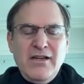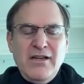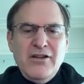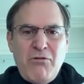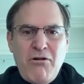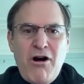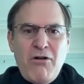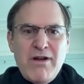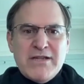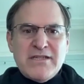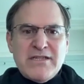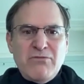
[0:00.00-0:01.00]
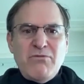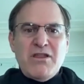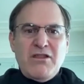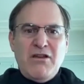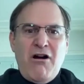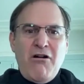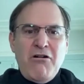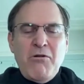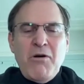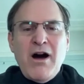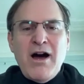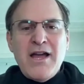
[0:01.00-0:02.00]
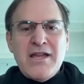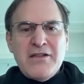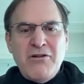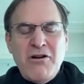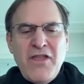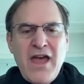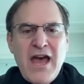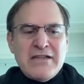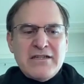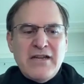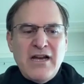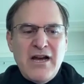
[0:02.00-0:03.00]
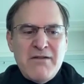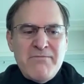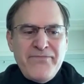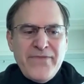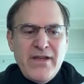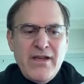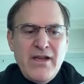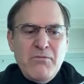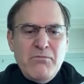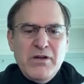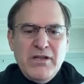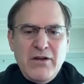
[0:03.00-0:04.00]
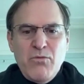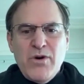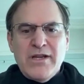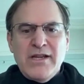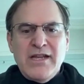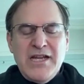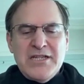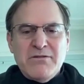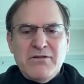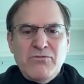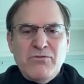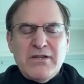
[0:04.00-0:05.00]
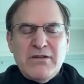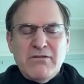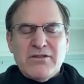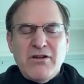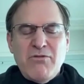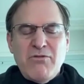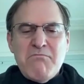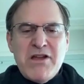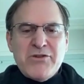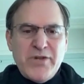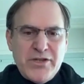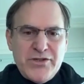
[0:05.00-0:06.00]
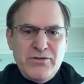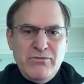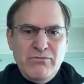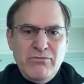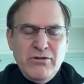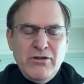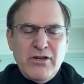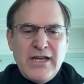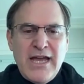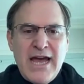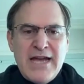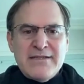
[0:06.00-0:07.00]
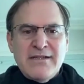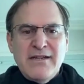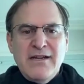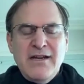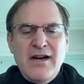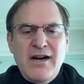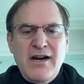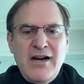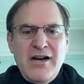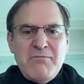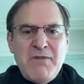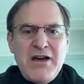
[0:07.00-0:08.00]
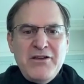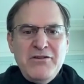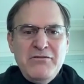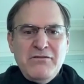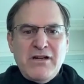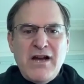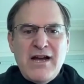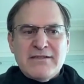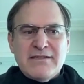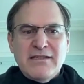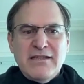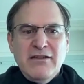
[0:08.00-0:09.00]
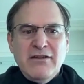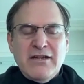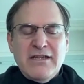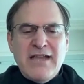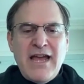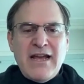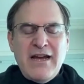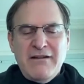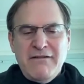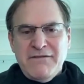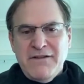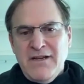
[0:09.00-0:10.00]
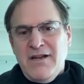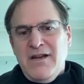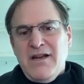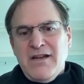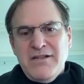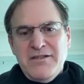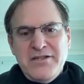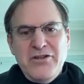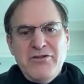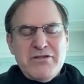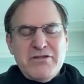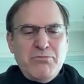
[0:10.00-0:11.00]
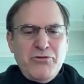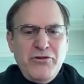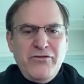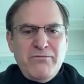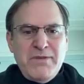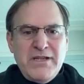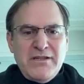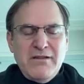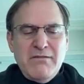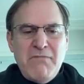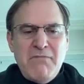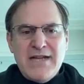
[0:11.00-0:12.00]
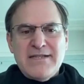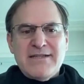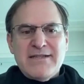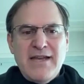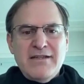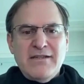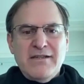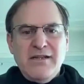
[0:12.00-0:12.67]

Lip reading: we're all wrestling with ROI and all that. But like what metrics you look at, how do you constantly look in that kind of continuous improvement mindset,